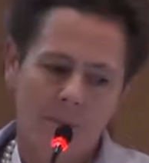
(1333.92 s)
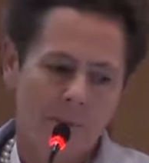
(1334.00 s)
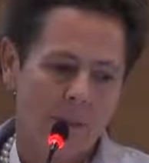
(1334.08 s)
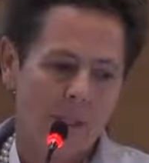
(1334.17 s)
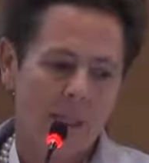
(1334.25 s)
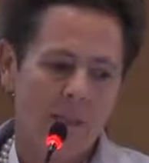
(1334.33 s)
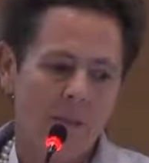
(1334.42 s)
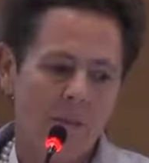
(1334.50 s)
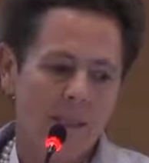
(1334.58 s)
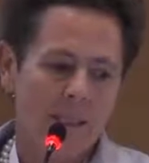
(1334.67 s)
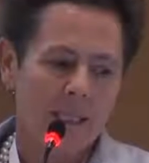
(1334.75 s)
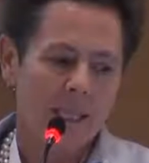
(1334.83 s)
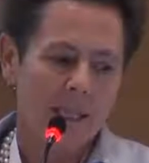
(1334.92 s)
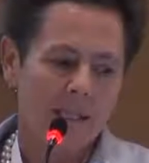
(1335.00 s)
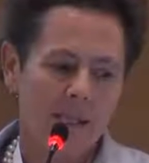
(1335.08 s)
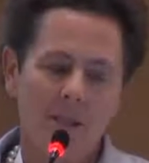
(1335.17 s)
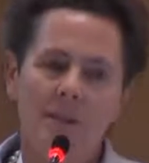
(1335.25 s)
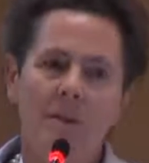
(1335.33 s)
Single well
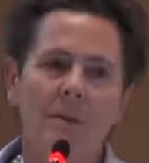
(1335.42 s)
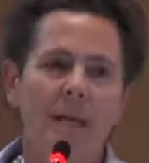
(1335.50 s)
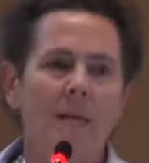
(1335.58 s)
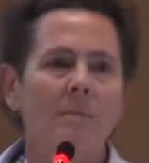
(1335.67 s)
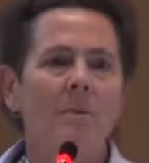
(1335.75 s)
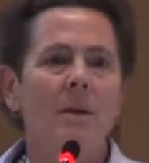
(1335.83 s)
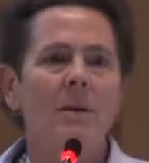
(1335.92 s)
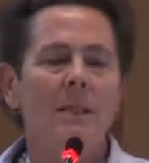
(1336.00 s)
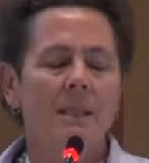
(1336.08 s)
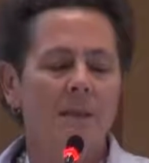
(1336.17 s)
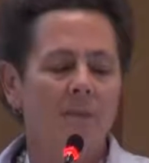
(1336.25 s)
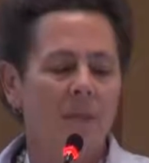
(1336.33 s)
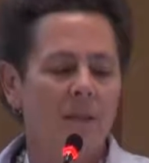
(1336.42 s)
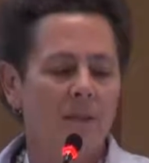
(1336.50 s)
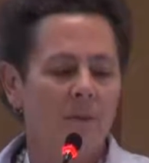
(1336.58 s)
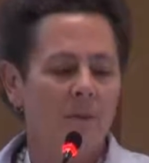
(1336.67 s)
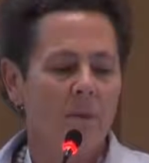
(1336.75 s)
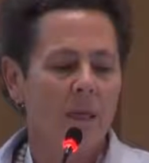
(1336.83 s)
tests, you get productivity
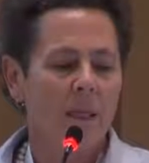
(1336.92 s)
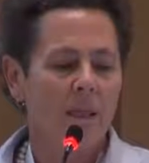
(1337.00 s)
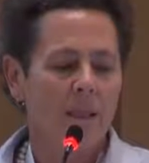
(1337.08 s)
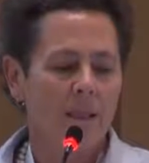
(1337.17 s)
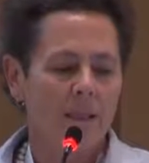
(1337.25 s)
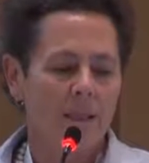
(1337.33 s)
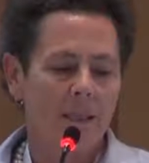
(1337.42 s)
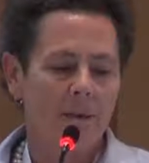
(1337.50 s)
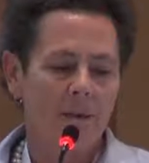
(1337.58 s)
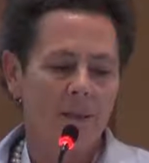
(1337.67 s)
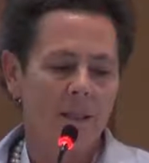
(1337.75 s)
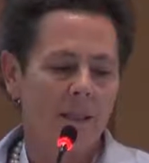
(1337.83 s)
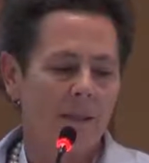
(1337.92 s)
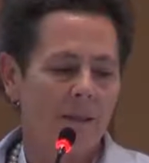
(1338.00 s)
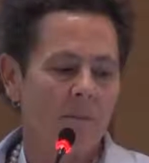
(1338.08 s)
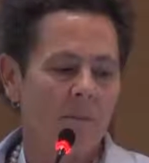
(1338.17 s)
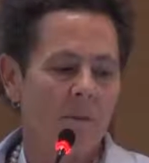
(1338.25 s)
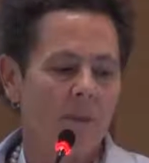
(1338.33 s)
of a well. Another
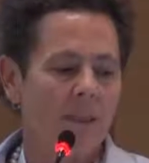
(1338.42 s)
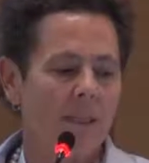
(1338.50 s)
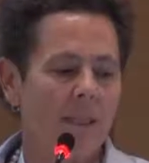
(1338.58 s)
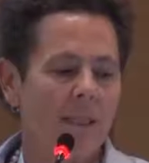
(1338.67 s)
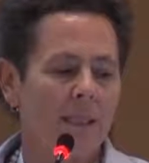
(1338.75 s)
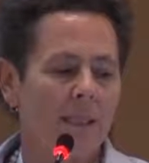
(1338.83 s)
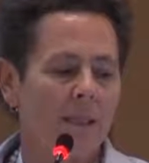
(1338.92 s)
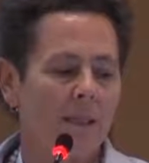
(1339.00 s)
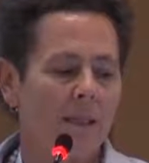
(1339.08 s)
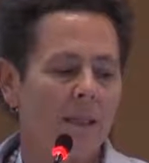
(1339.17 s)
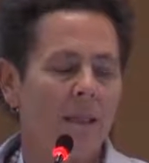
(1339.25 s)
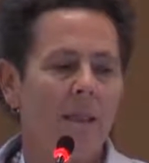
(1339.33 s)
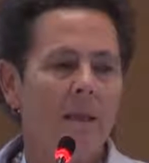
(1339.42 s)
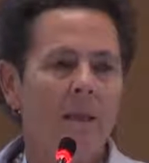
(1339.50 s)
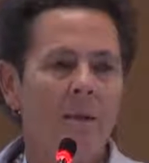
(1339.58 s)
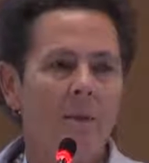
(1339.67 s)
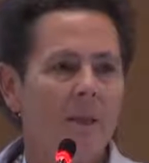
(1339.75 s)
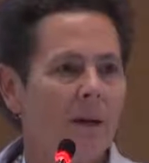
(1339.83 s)
important thing is,
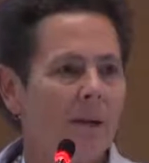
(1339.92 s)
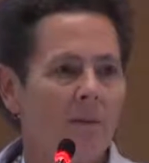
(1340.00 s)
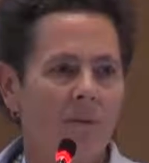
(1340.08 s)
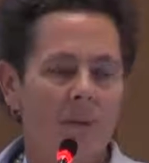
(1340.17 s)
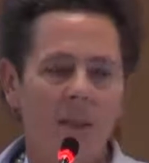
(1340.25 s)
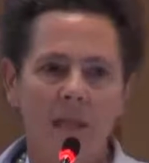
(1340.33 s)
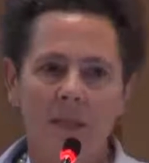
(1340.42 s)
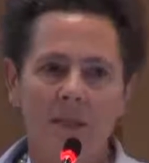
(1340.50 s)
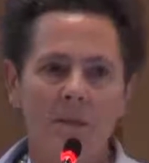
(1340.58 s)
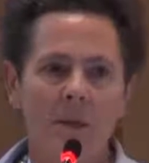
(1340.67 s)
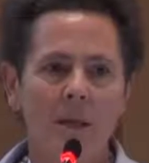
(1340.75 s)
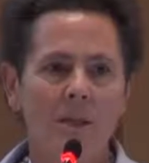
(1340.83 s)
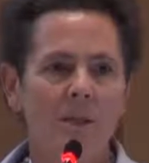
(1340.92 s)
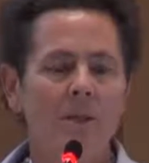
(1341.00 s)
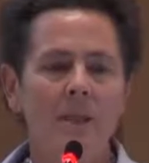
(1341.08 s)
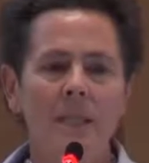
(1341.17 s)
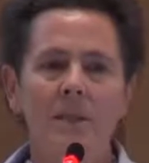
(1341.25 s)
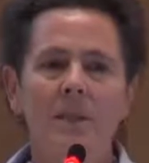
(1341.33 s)
when you have lots of wells, you
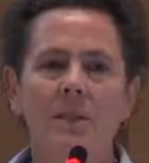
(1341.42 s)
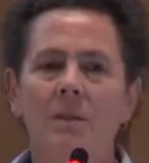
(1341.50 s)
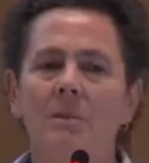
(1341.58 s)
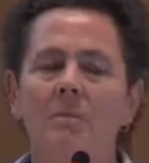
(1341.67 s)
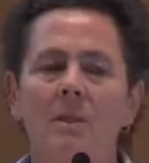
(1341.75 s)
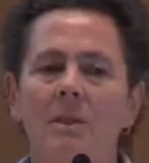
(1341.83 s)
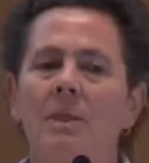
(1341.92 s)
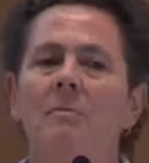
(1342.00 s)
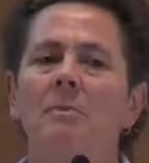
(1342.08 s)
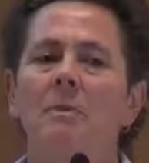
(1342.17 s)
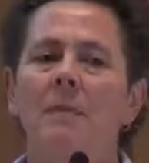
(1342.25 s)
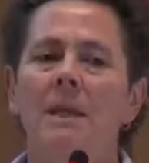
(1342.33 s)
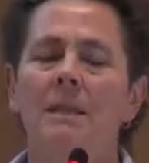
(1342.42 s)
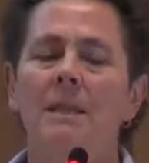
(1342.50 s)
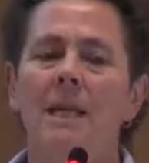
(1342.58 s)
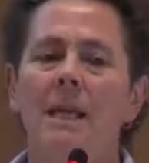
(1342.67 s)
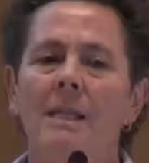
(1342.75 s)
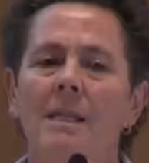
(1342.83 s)
need to do multiple well
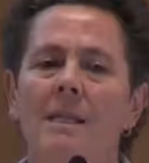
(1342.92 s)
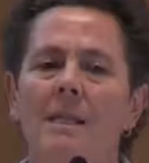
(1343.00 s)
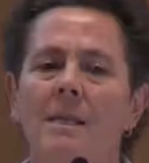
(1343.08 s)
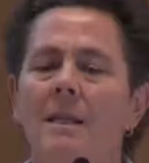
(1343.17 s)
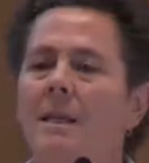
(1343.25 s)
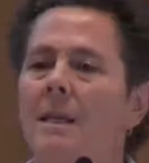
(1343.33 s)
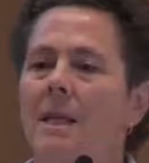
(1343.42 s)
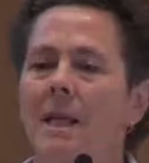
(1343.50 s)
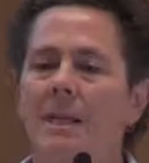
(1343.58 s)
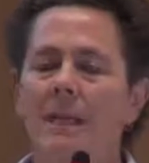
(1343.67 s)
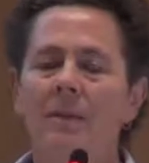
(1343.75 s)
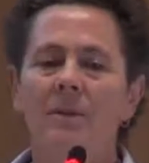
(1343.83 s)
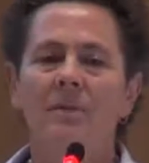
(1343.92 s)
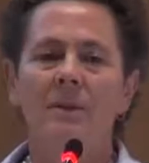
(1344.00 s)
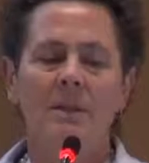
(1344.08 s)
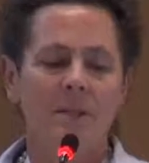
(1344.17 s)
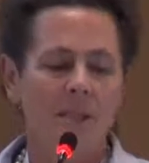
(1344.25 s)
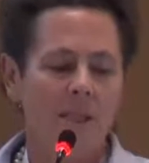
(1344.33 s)
tests and
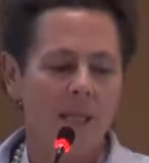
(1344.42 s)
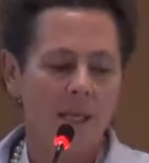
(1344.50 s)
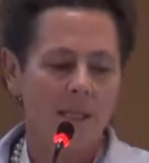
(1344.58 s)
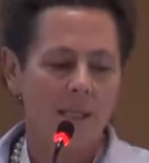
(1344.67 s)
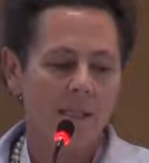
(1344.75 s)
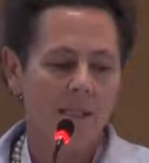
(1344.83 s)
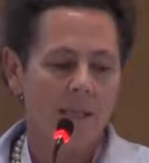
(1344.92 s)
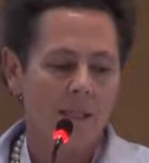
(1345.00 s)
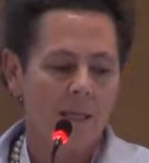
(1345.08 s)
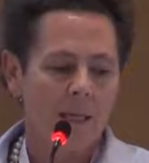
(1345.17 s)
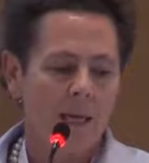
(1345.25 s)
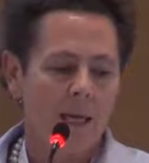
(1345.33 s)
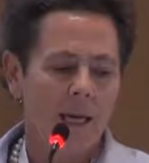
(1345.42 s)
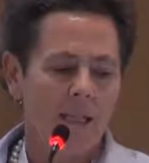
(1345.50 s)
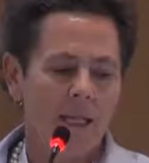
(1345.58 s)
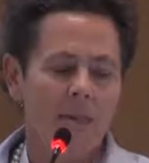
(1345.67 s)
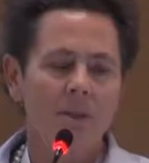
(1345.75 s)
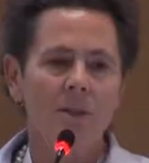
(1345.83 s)
interference tests and
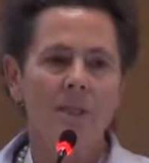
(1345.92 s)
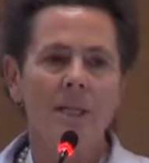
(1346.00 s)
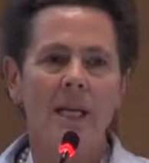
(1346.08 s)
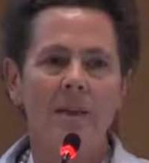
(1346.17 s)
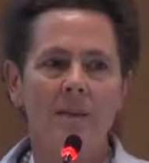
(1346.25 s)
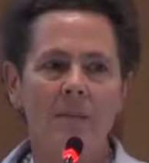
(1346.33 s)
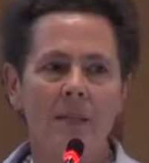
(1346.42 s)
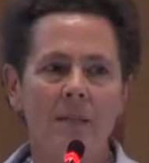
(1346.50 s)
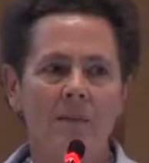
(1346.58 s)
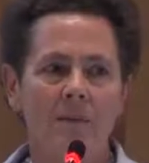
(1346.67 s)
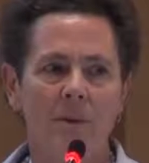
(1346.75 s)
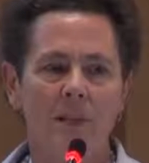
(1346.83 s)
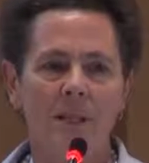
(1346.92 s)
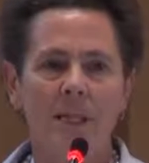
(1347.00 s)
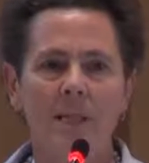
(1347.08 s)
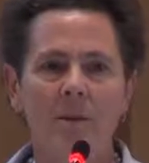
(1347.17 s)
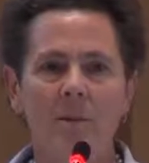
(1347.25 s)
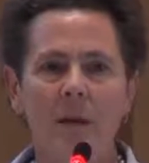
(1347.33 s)
understand the reservoir. A
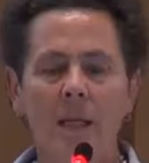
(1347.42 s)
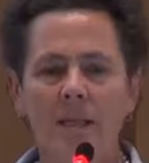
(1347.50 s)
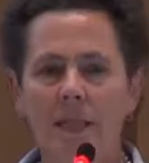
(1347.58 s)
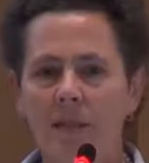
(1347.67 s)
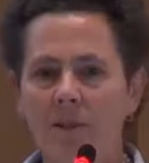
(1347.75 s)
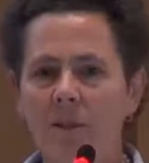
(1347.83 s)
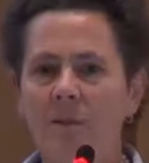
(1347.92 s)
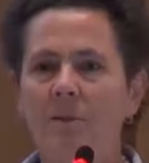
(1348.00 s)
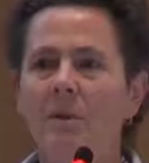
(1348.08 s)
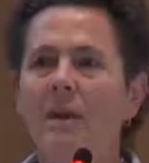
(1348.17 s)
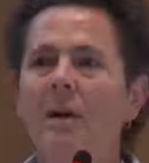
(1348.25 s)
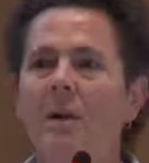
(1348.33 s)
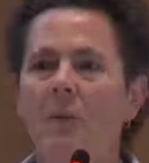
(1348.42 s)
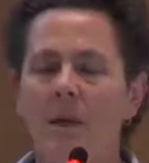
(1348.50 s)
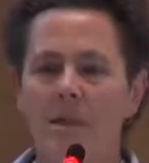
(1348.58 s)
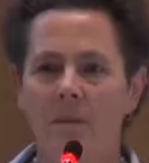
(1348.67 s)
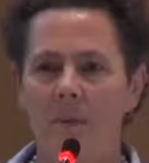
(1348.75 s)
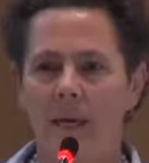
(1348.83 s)
single well tells you
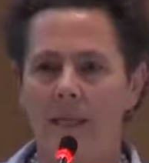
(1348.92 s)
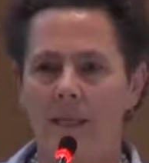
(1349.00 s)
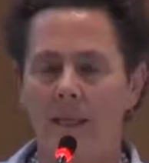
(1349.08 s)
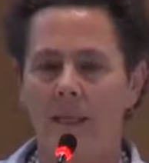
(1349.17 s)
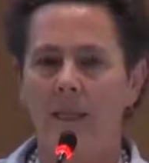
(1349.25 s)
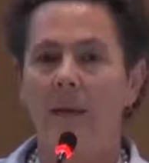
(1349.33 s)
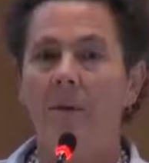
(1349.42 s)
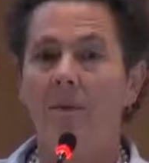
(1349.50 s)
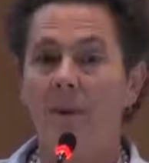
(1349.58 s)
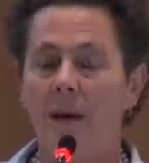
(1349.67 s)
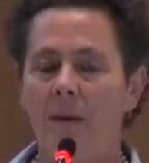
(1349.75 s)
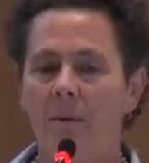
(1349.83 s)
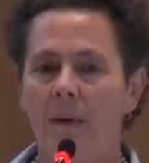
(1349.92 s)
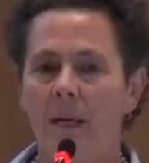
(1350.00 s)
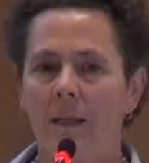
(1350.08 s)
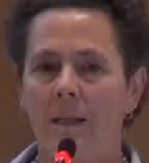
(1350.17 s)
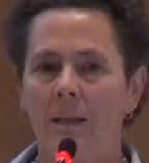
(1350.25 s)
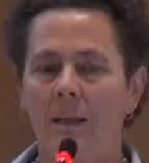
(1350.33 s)
well capacity for that
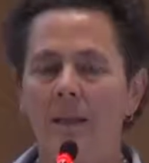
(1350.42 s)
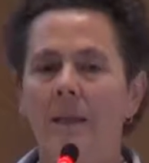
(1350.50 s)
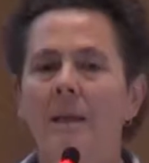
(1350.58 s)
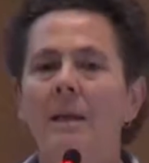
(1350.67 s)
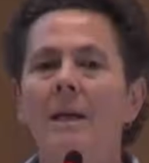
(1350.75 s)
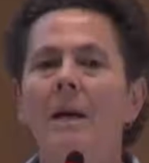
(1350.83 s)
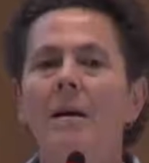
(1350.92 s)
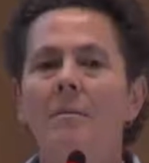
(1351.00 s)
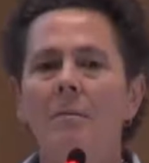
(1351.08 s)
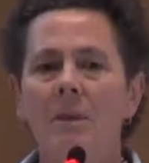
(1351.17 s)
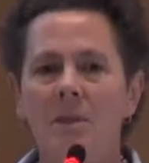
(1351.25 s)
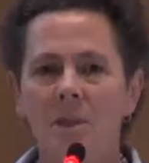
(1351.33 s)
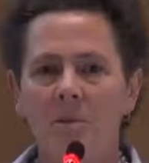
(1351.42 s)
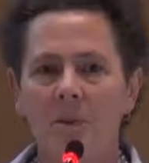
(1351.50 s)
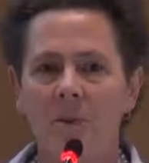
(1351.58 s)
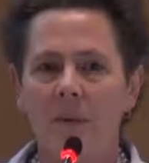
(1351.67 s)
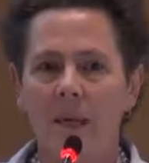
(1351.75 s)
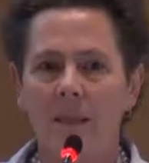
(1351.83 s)
well.
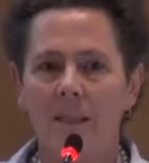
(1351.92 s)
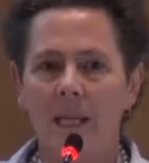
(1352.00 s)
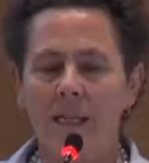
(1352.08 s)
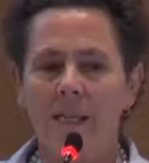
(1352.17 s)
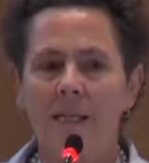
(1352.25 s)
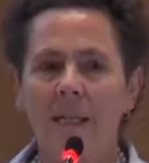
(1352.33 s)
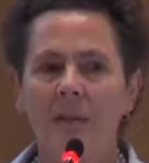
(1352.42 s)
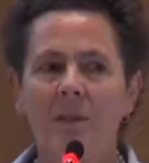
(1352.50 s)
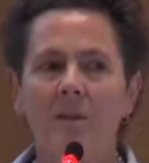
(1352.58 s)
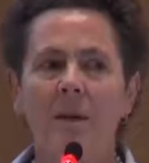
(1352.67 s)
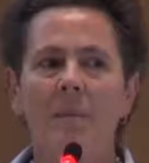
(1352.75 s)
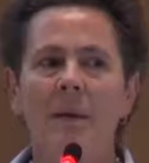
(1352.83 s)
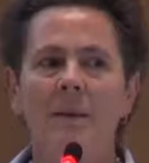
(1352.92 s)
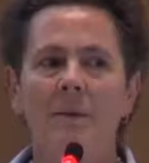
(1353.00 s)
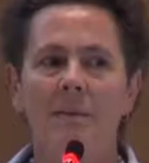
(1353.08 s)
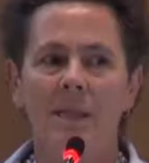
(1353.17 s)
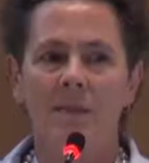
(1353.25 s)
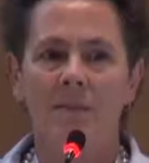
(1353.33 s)
Multiple well tests tell you about the
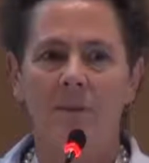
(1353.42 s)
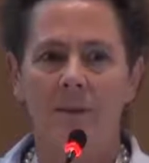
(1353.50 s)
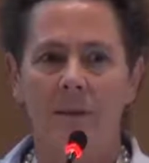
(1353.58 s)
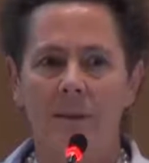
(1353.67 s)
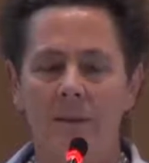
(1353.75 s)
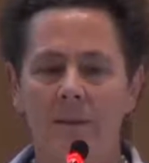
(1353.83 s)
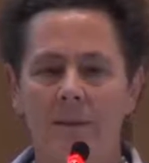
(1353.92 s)
reservoir.